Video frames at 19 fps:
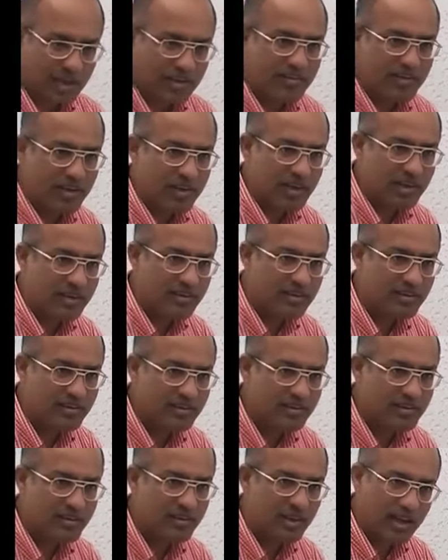Is that right?
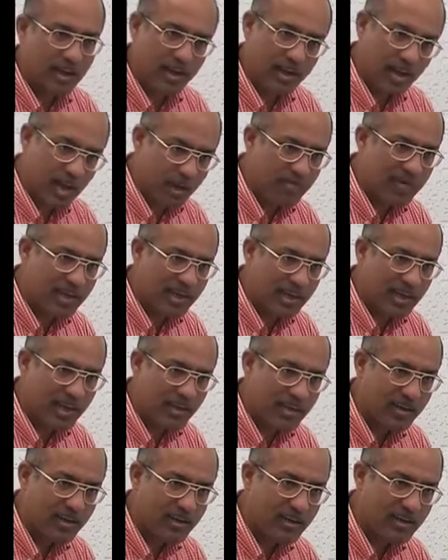Am I
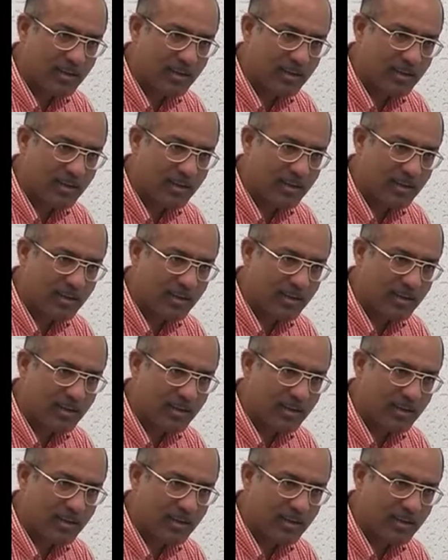clear?